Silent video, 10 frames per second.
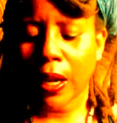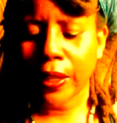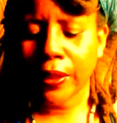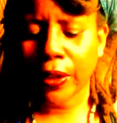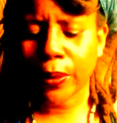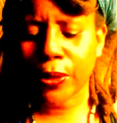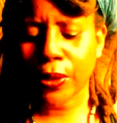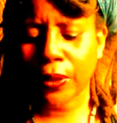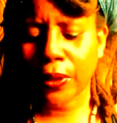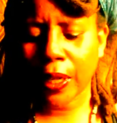I thought it was
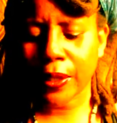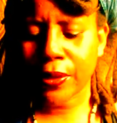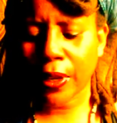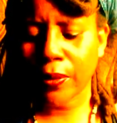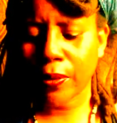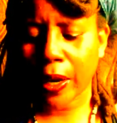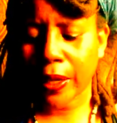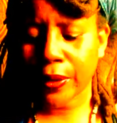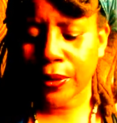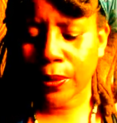only at
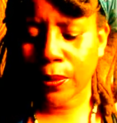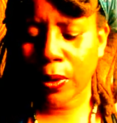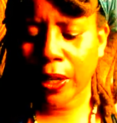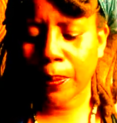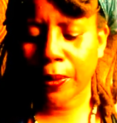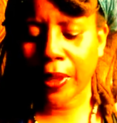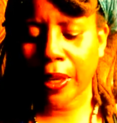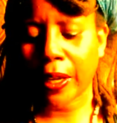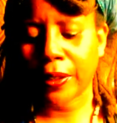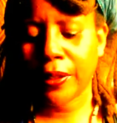sunrise. What up with
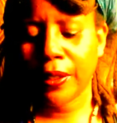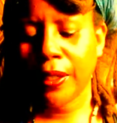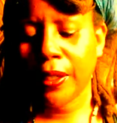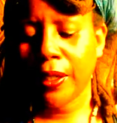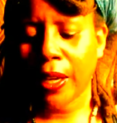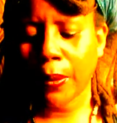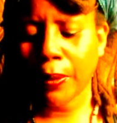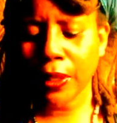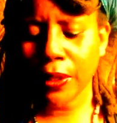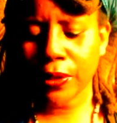that? I
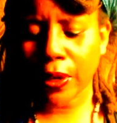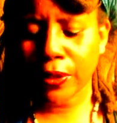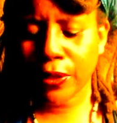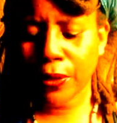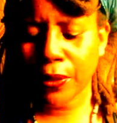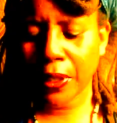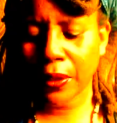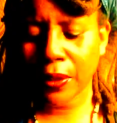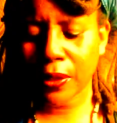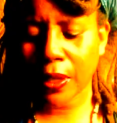want to start doing
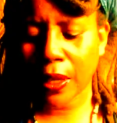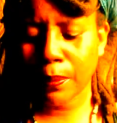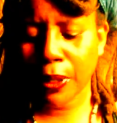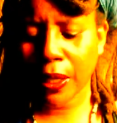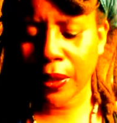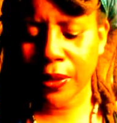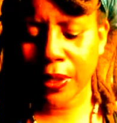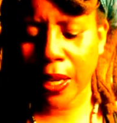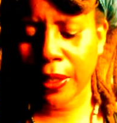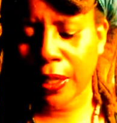this and be
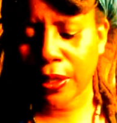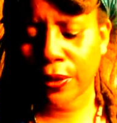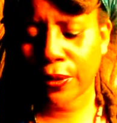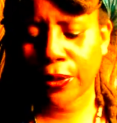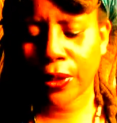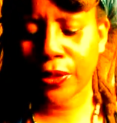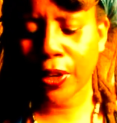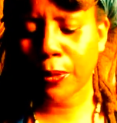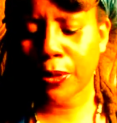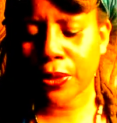outside in nature for the
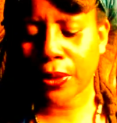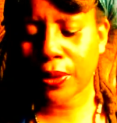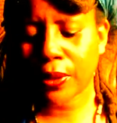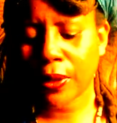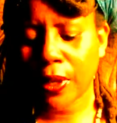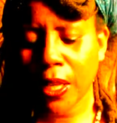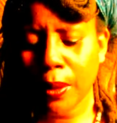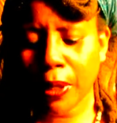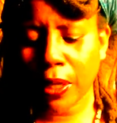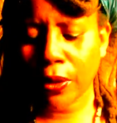summer solstice,
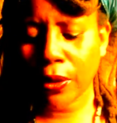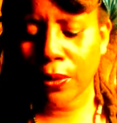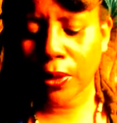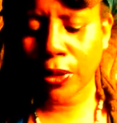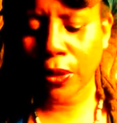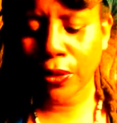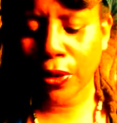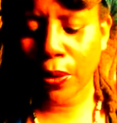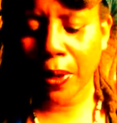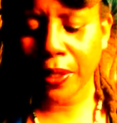but I don't, don't
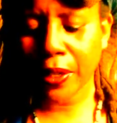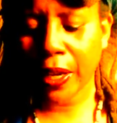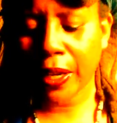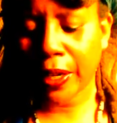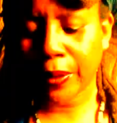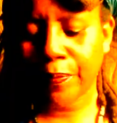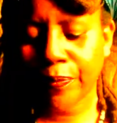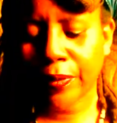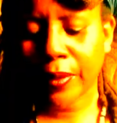know what time.